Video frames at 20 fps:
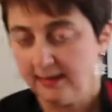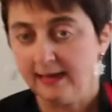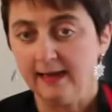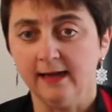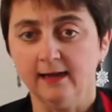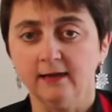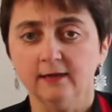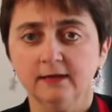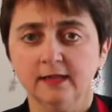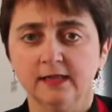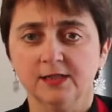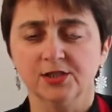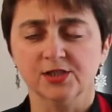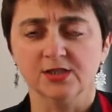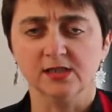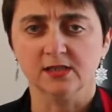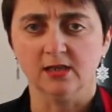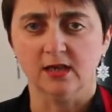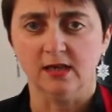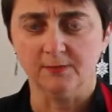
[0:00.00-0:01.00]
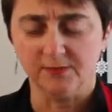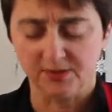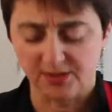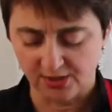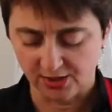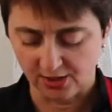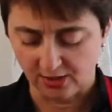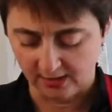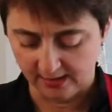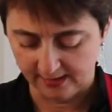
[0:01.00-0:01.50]
now it's just time to
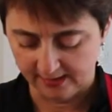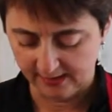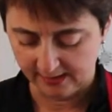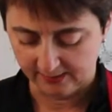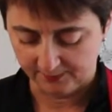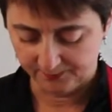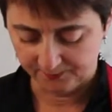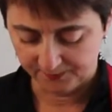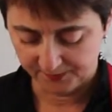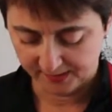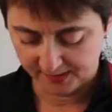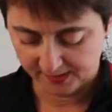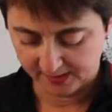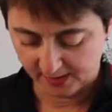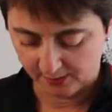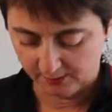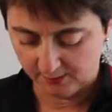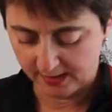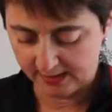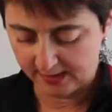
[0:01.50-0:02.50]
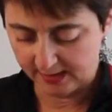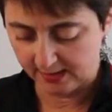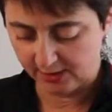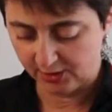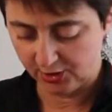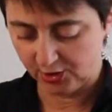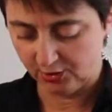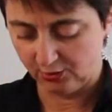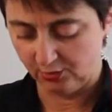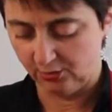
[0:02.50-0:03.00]
tie it up. So making
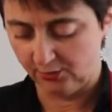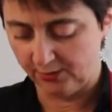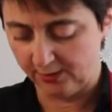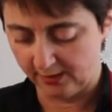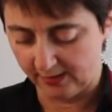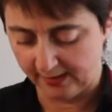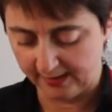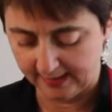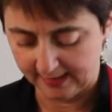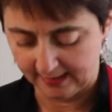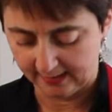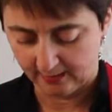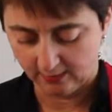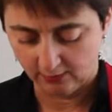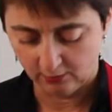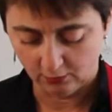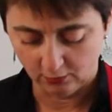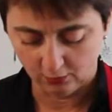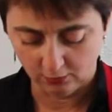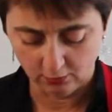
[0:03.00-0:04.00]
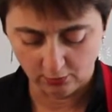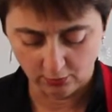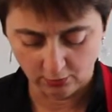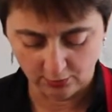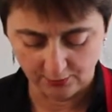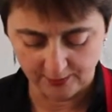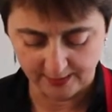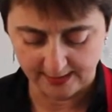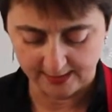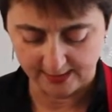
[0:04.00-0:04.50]
sure that I get
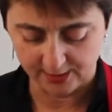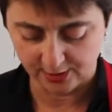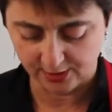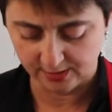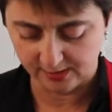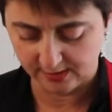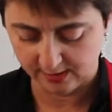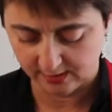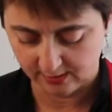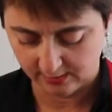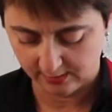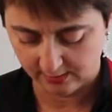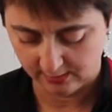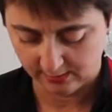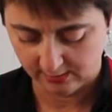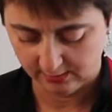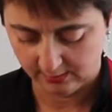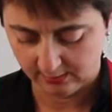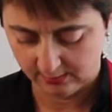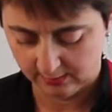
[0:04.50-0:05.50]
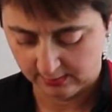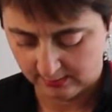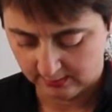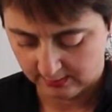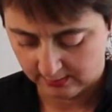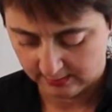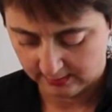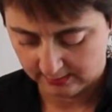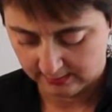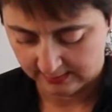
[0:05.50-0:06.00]
all the edges
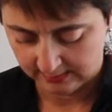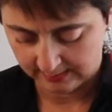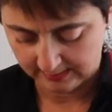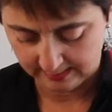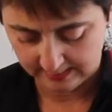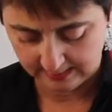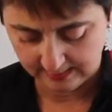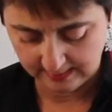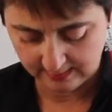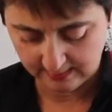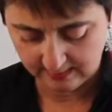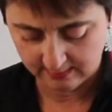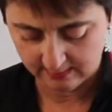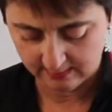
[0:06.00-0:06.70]
in.